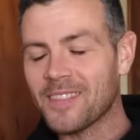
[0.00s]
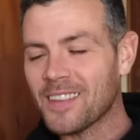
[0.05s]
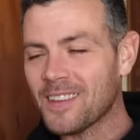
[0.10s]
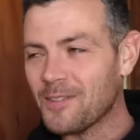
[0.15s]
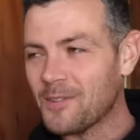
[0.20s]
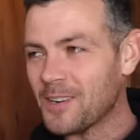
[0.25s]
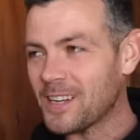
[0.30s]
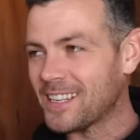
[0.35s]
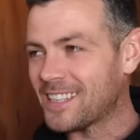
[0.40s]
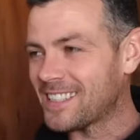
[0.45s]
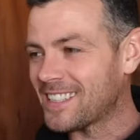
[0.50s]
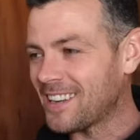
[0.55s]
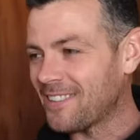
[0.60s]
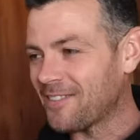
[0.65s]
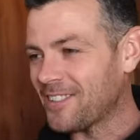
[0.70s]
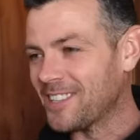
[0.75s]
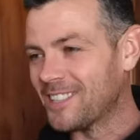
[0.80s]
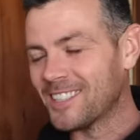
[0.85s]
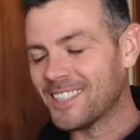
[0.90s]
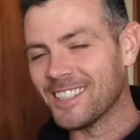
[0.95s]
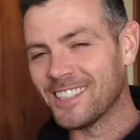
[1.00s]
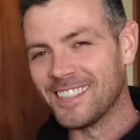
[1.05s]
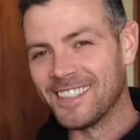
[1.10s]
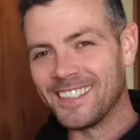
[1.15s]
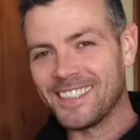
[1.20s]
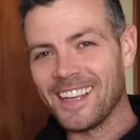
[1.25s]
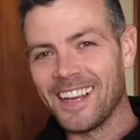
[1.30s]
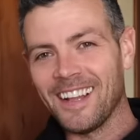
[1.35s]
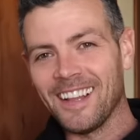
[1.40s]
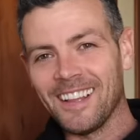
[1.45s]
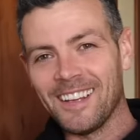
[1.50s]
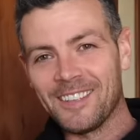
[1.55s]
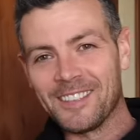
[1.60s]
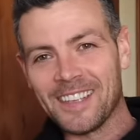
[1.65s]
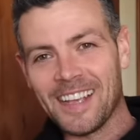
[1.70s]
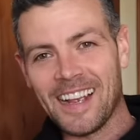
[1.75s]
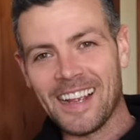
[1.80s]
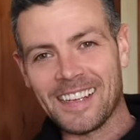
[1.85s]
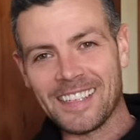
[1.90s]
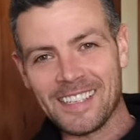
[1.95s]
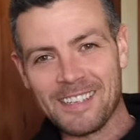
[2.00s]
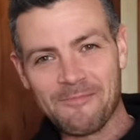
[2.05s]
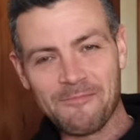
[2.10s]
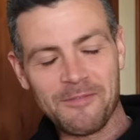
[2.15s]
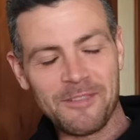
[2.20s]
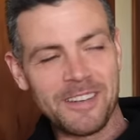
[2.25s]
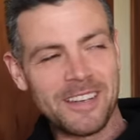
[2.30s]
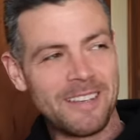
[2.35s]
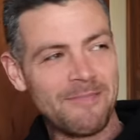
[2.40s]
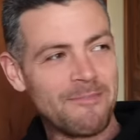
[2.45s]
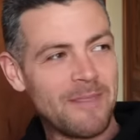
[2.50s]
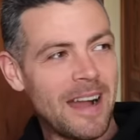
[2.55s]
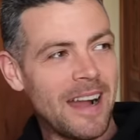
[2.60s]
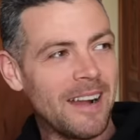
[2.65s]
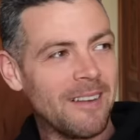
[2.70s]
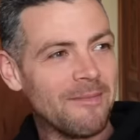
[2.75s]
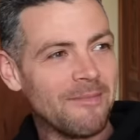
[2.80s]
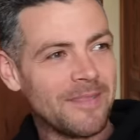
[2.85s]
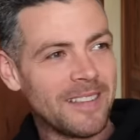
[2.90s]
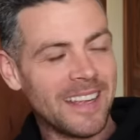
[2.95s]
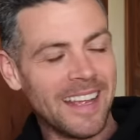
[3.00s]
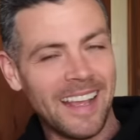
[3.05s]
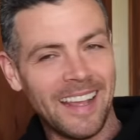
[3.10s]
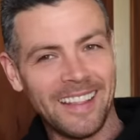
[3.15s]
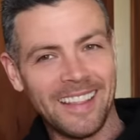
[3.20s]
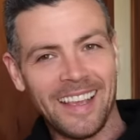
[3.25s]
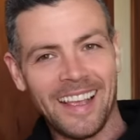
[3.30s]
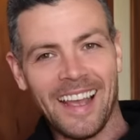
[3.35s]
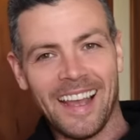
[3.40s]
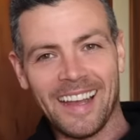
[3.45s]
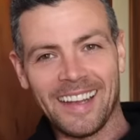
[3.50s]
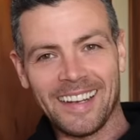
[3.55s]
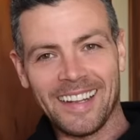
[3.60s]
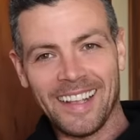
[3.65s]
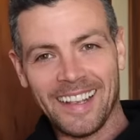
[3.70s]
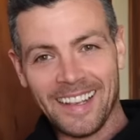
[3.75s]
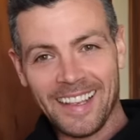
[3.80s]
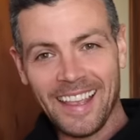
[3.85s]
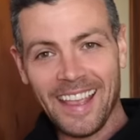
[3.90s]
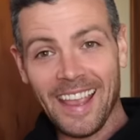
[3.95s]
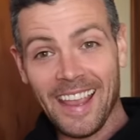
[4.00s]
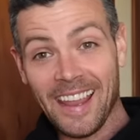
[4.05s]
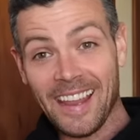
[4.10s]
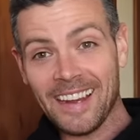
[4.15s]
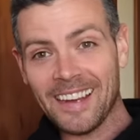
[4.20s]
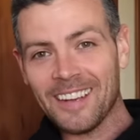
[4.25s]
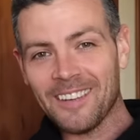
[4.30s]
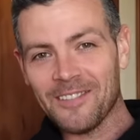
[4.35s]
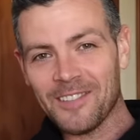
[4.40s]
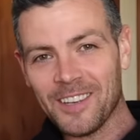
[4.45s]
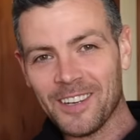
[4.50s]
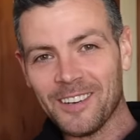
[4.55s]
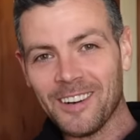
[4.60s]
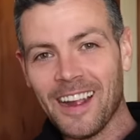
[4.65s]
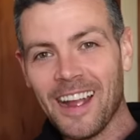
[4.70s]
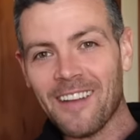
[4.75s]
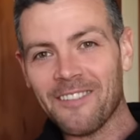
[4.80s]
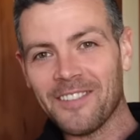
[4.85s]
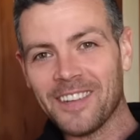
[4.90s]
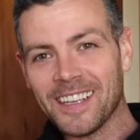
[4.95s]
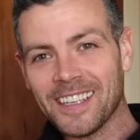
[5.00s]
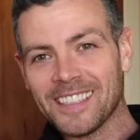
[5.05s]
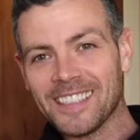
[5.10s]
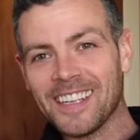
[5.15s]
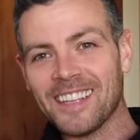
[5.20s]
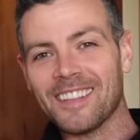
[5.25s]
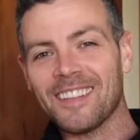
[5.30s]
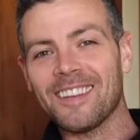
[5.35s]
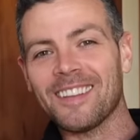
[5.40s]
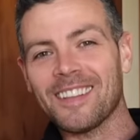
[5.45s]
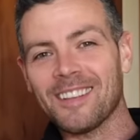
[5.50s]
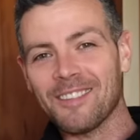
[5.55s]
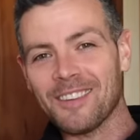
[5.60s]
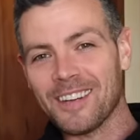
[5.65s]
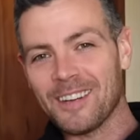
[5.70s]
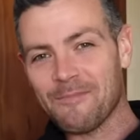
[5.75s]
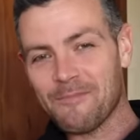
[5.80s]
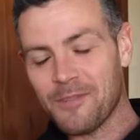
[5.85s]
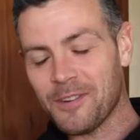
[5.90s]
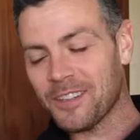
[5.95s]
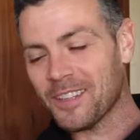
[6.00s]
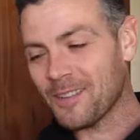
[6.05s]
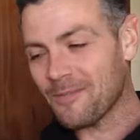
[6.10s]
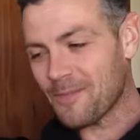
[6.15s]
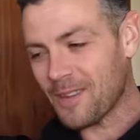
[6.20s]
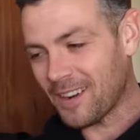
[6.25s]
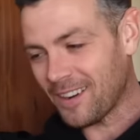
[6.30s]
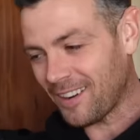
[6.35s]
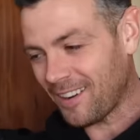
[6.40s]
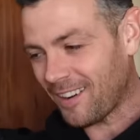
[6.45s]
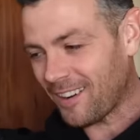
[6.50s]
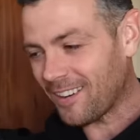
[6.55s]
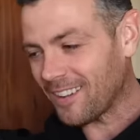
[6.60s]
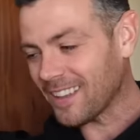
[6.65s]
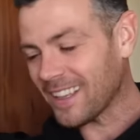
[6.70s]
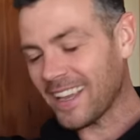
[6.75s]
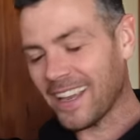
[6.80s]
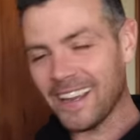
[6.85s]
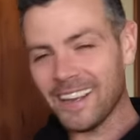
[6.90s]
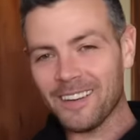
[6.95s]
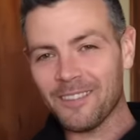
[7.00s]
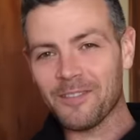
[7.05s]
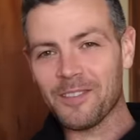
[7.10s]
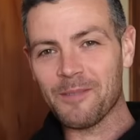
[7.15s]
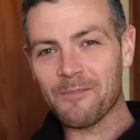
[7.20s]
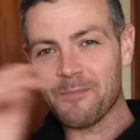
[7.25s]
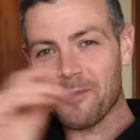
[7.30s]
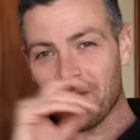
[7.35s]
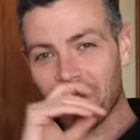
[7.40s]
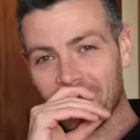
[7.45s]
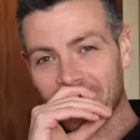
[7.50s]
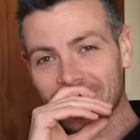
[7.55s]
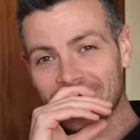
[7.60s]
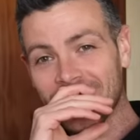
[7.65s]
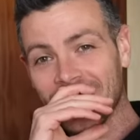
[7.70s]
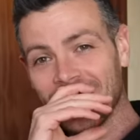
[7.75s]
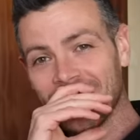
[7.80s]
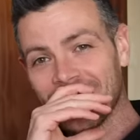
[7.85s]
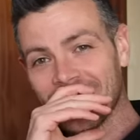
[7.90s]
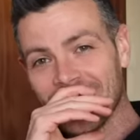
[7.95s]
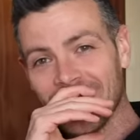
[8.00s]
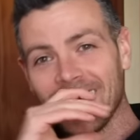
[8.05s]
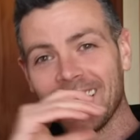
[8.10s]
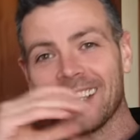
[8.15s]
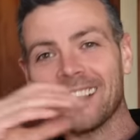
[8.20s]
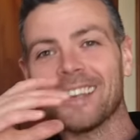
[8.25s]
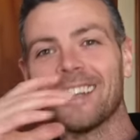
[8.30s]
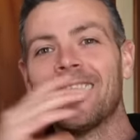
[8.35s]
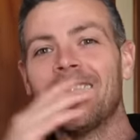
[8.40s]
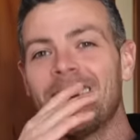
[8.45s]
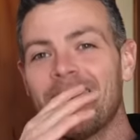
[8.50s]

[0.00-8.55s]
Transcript: which, if you couldn't tell, I was actually pretty bummed. And they had like 8 of the graphics. I thought they were going to put them on all 8 of the boards. I was like,